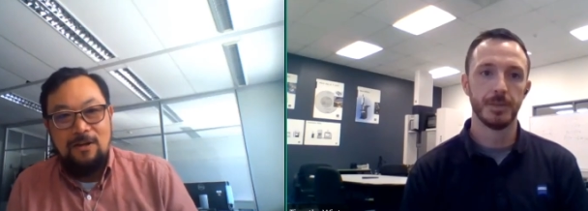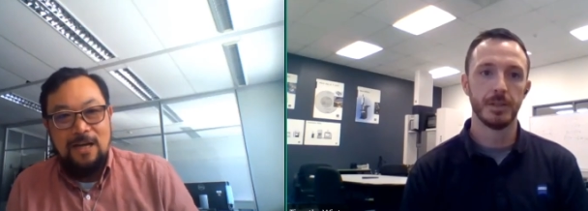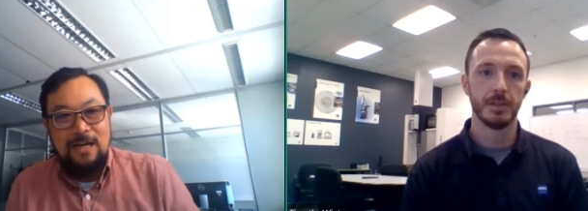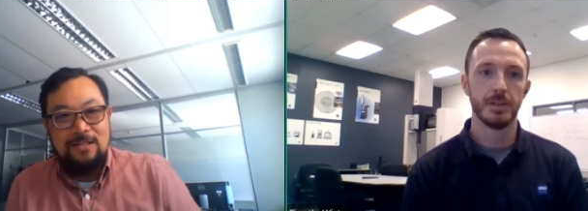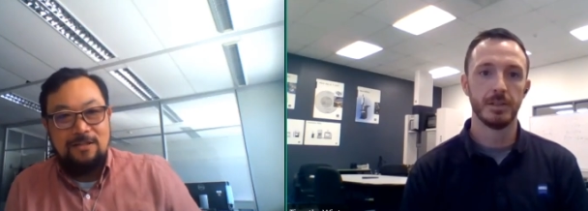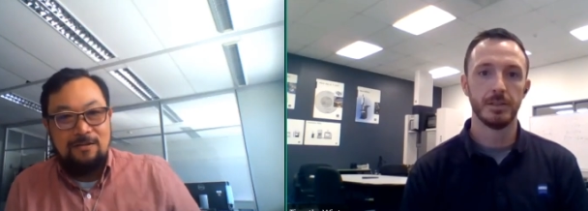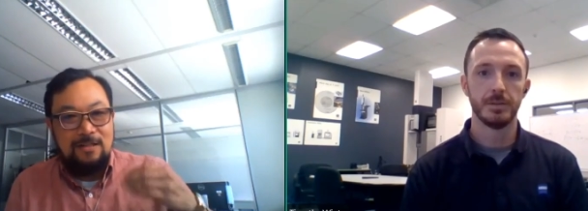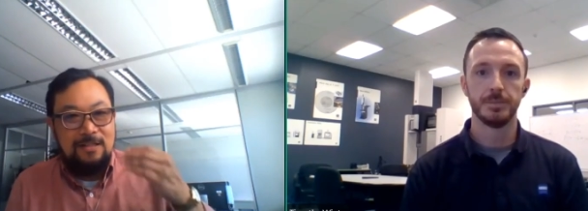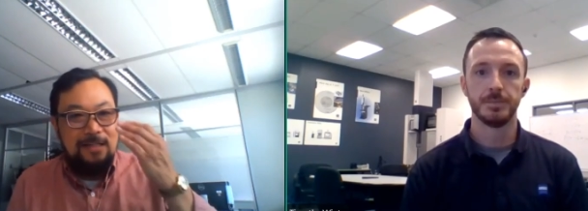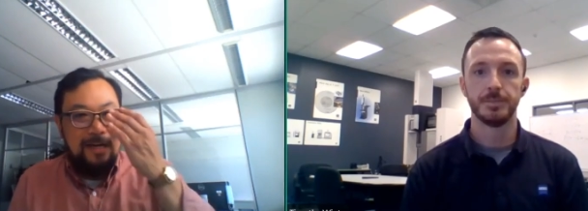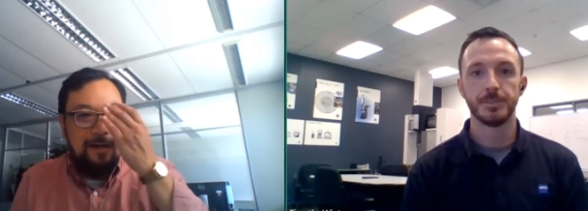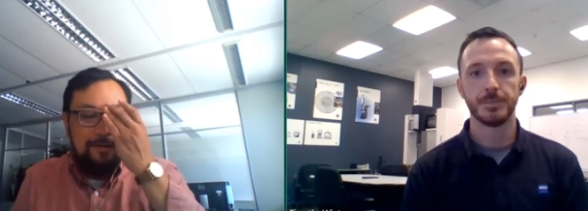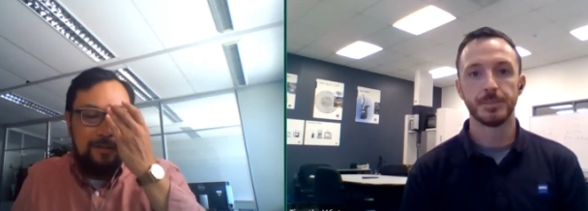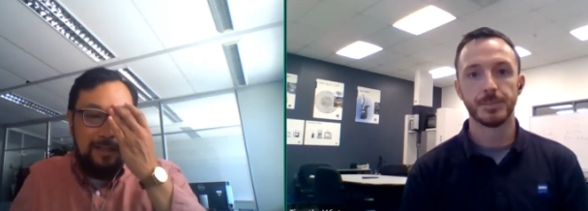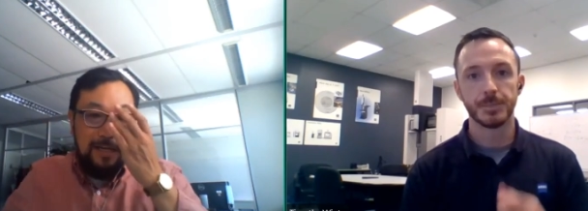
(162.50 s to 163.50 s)
Speaker 1: Okay, so it
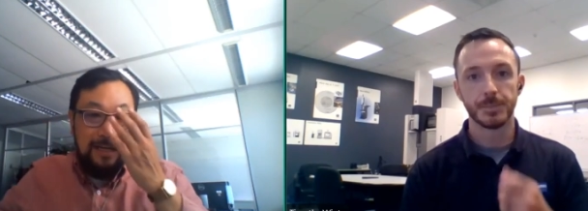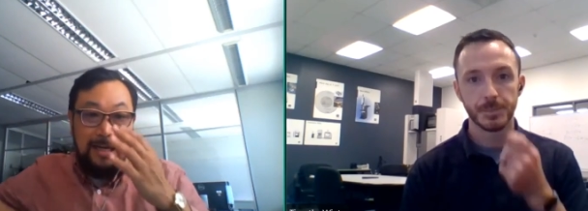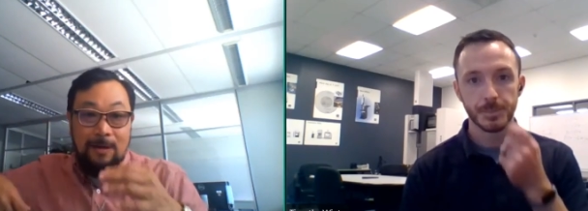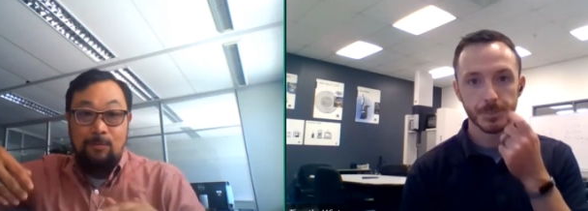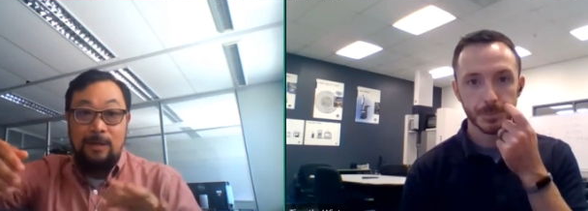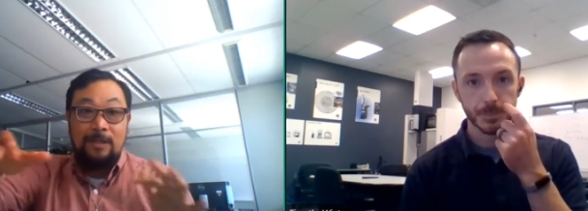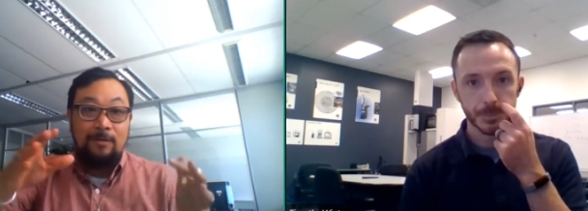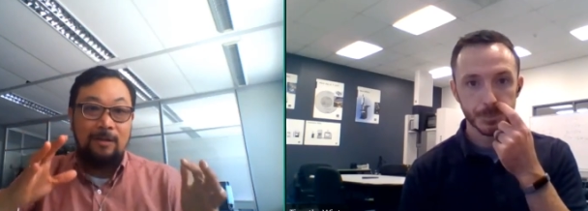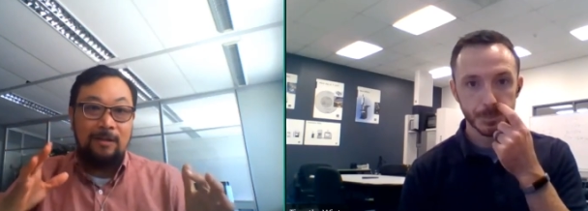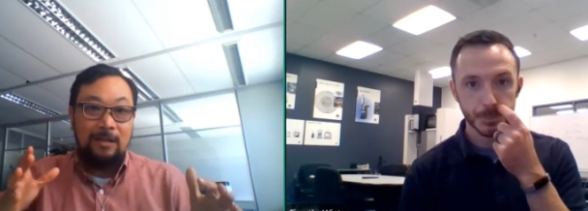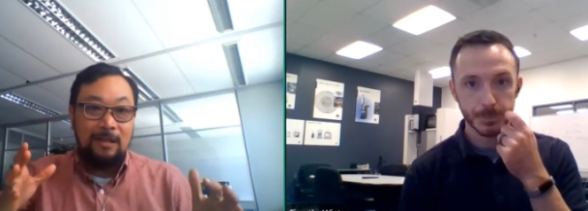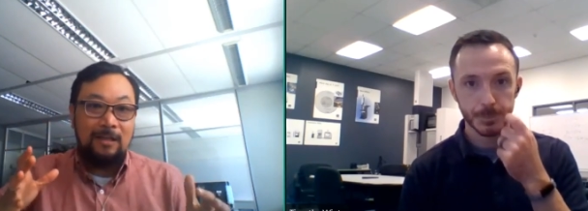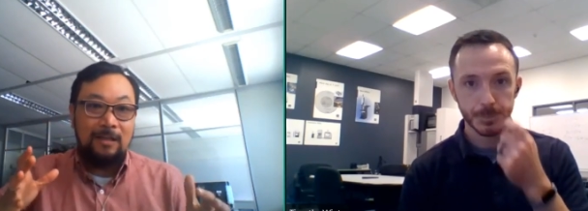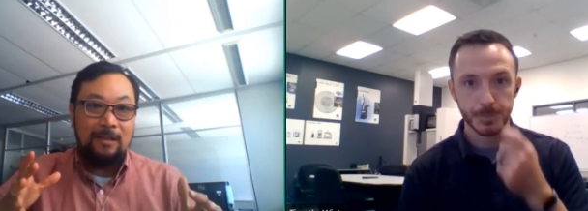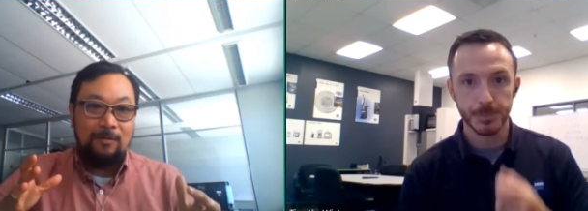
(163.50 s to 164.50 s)
sounds like, and we,
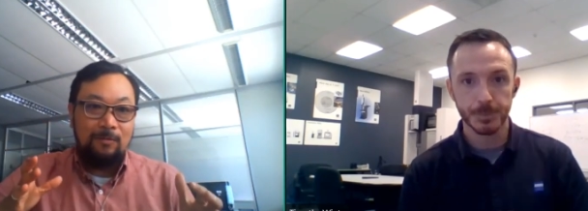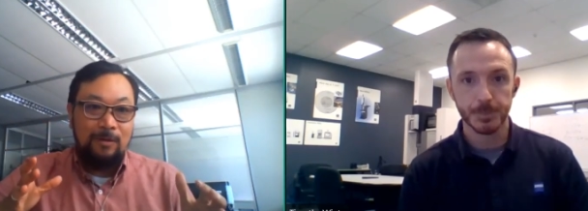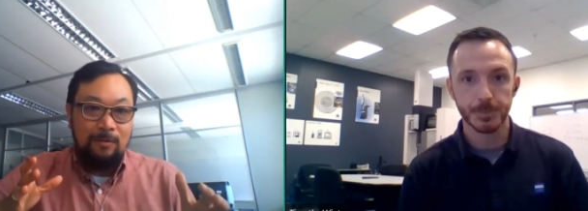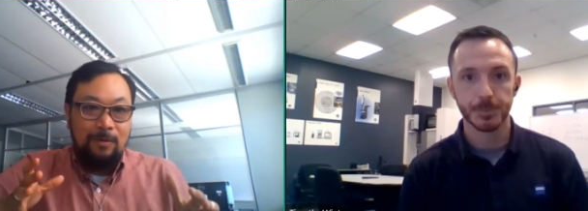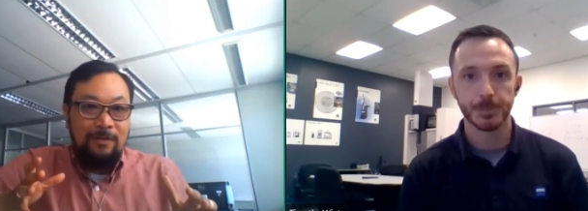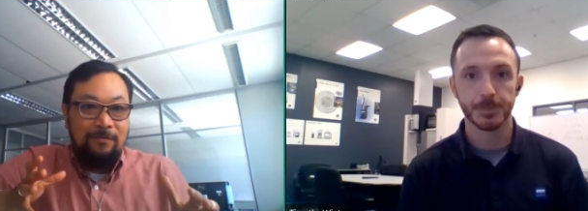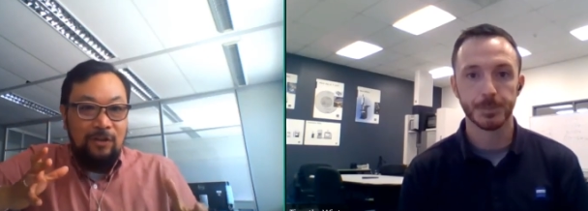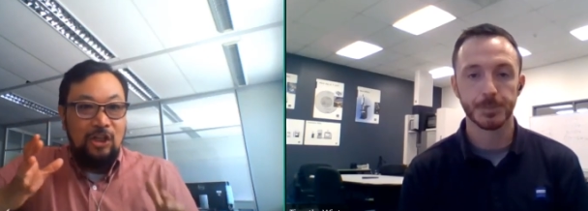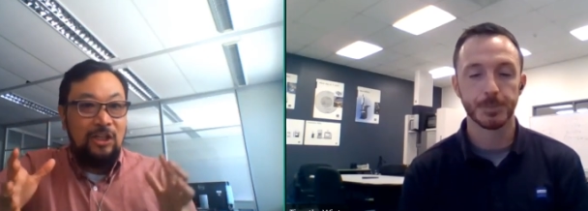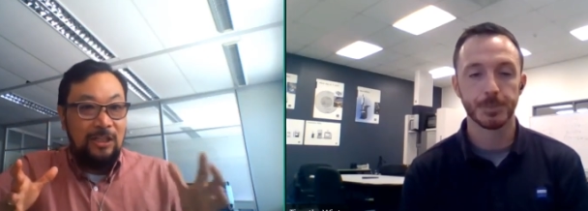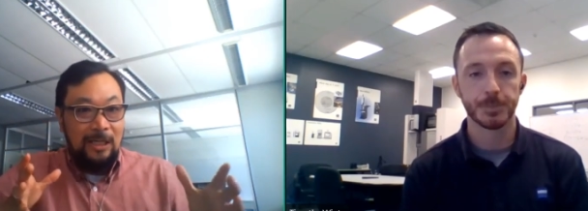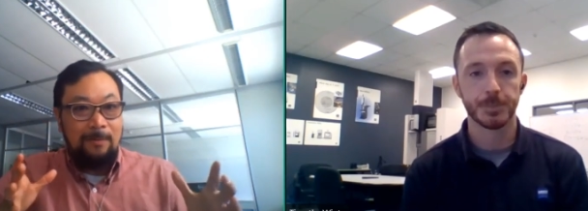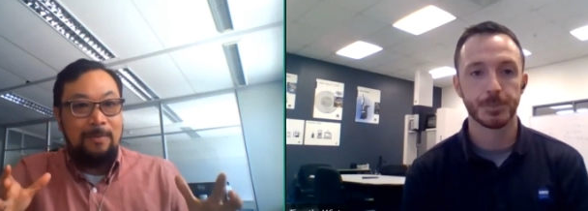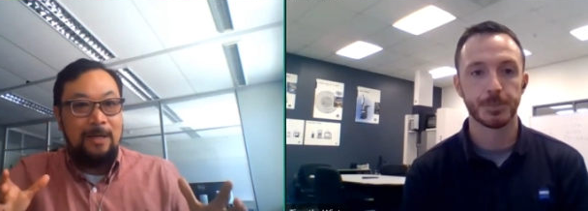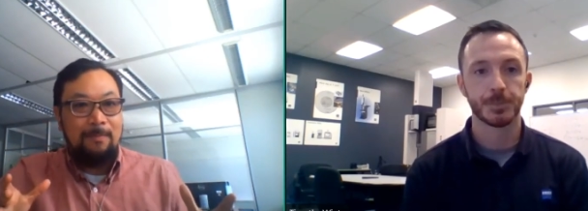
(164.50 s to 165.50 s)
uh, we have learned a
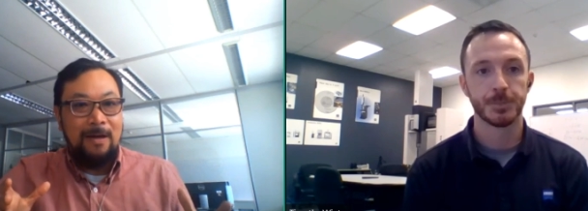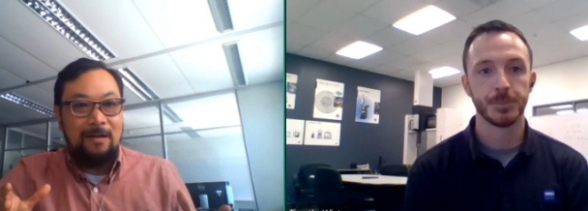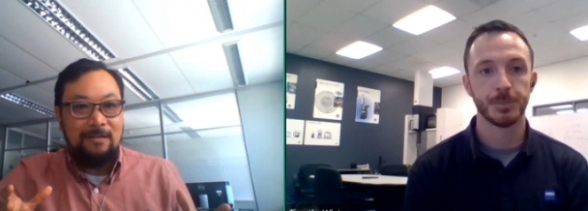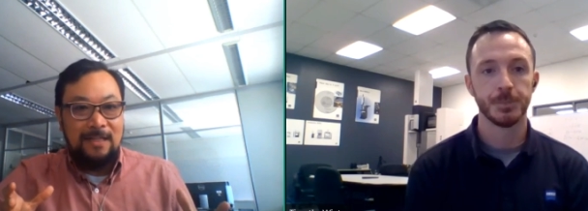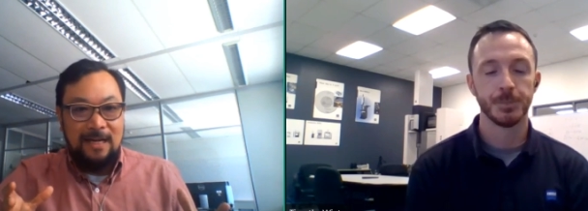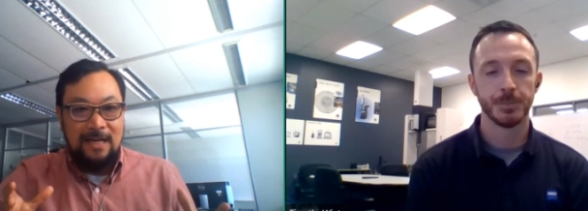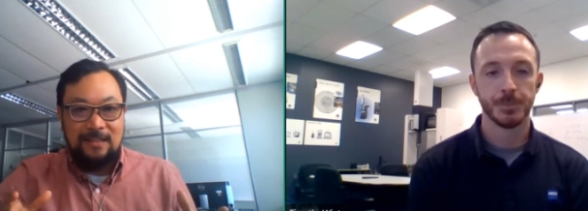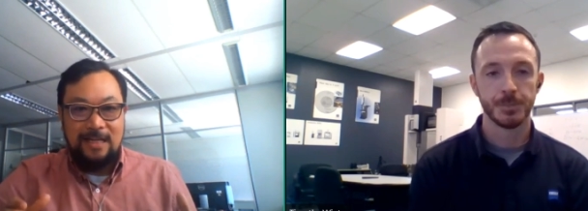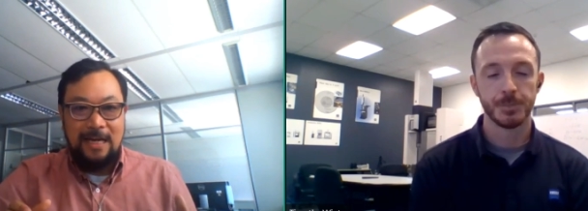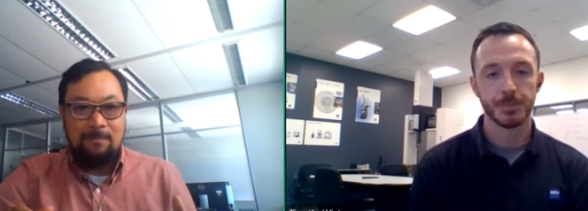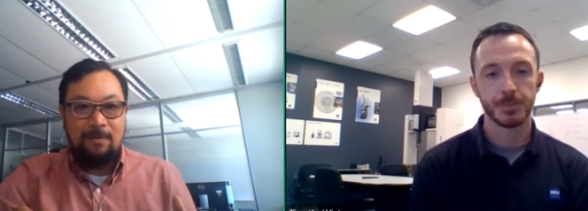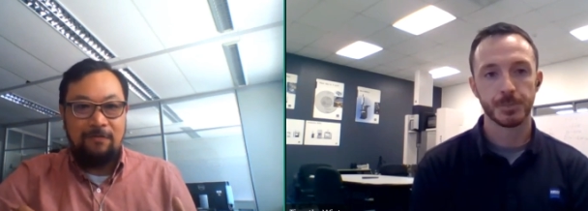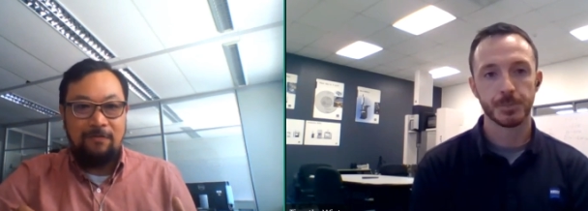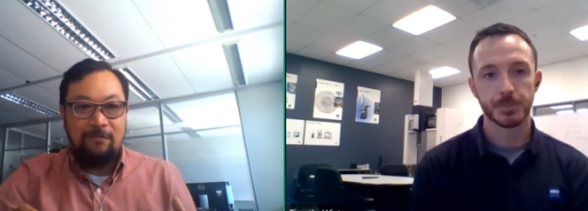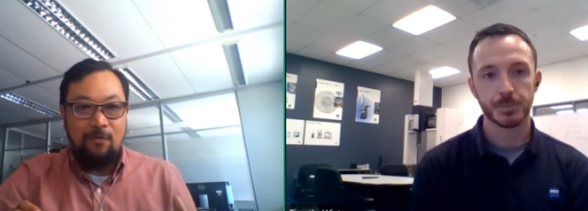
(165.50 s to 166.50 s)
little bit about
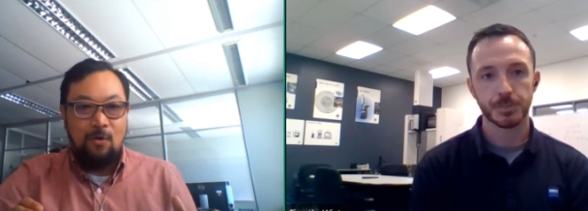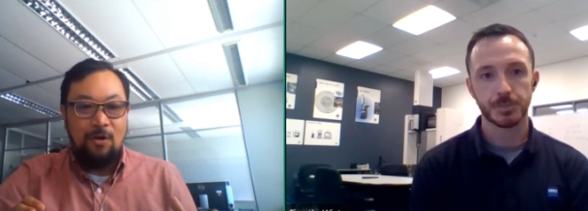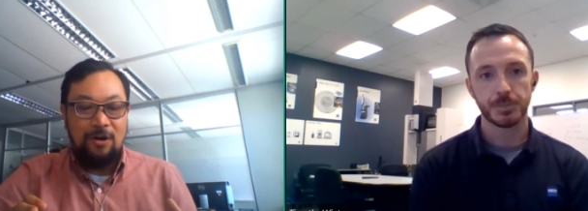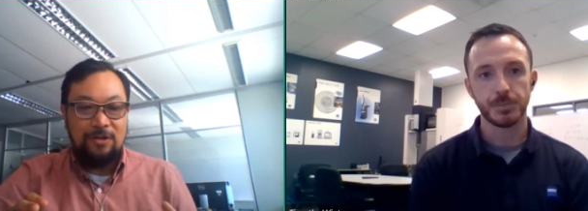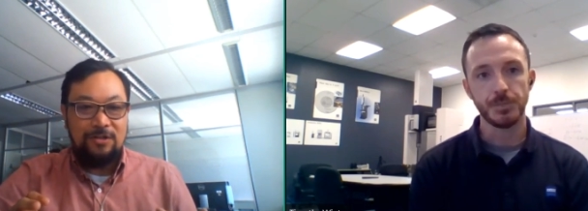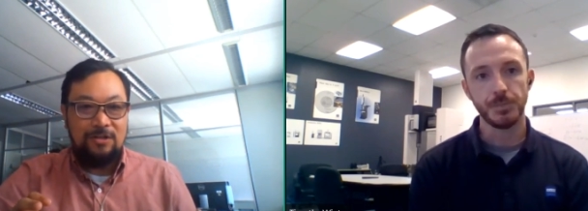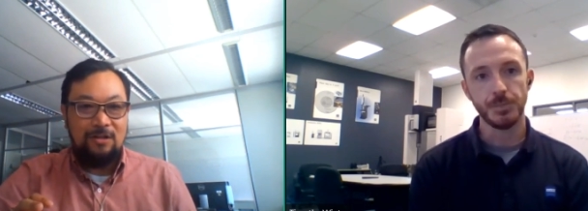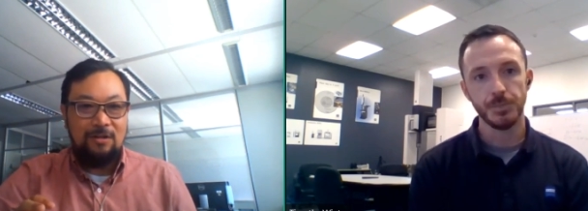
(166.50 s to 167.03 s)
DotScan before,